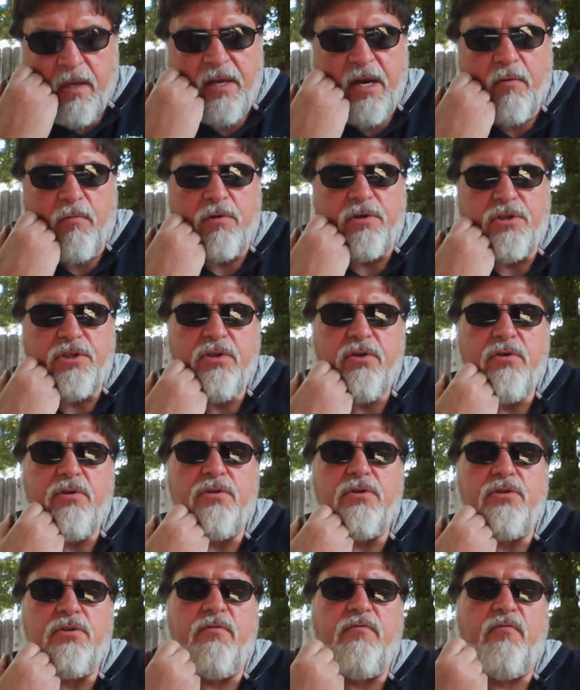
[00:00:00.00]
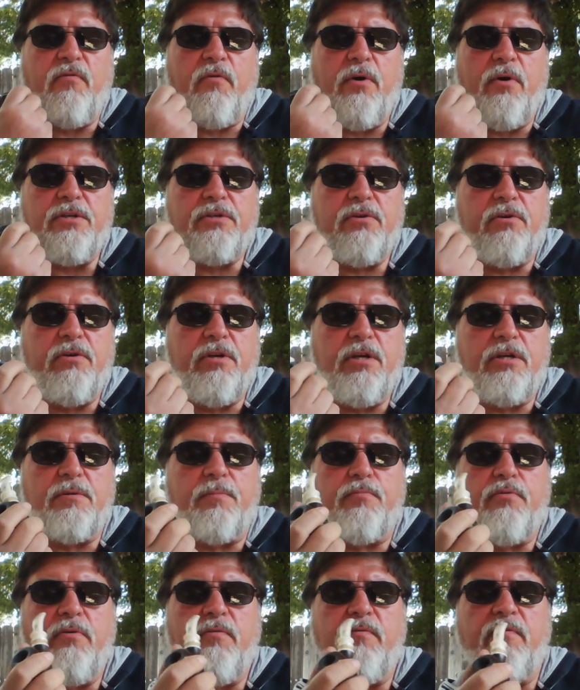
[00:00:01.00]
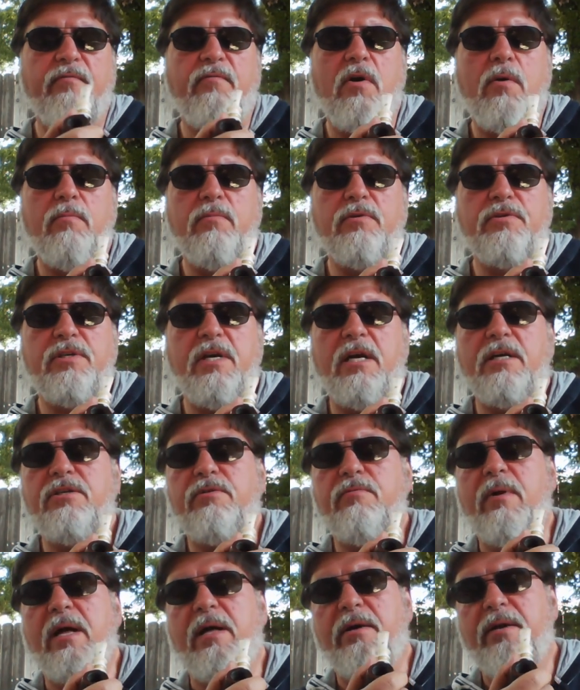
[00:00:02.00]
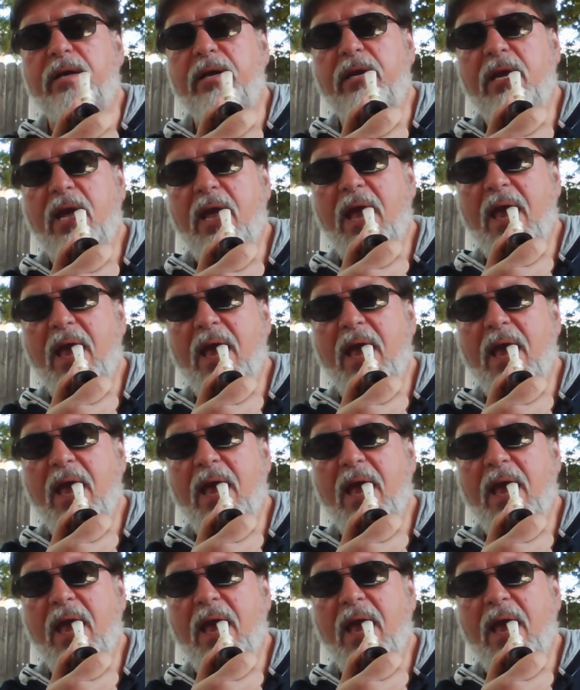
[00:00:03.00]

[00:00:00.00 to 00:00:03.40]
there were students who voiced their disapproval of homosexuality,